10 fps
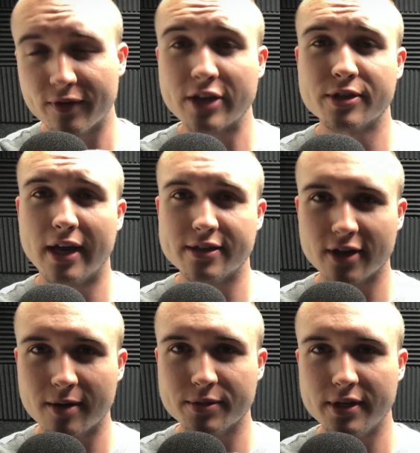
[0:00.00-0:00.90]
We've actually got
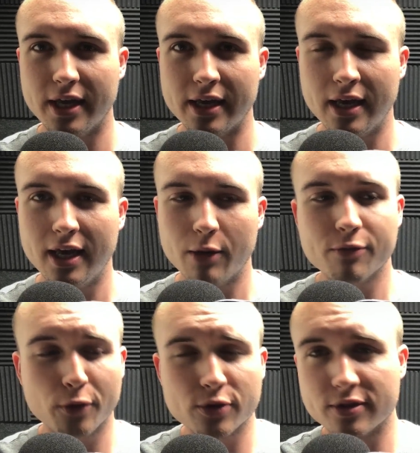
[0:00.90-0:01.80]
Tom today, and
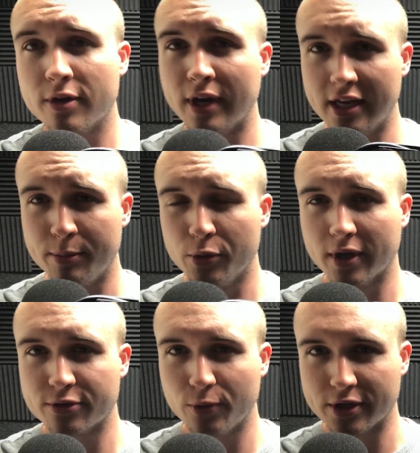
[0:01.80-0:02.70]
we're focusing on
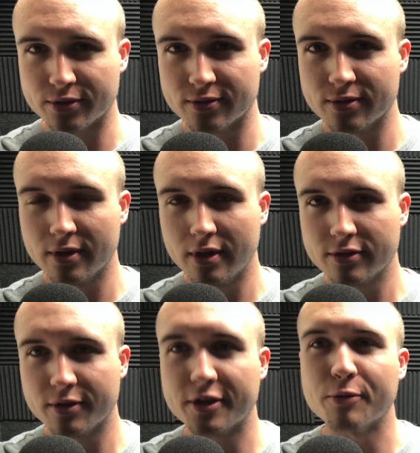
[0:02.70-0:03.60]
AWS questions.
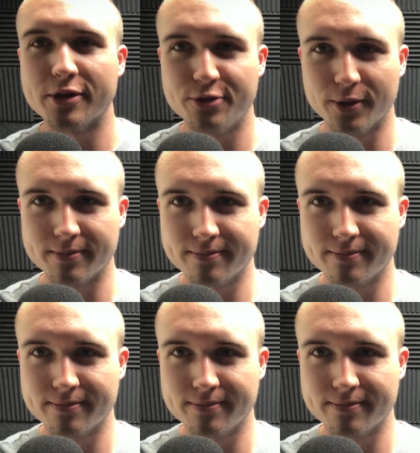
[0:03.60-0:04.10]
So let's get right to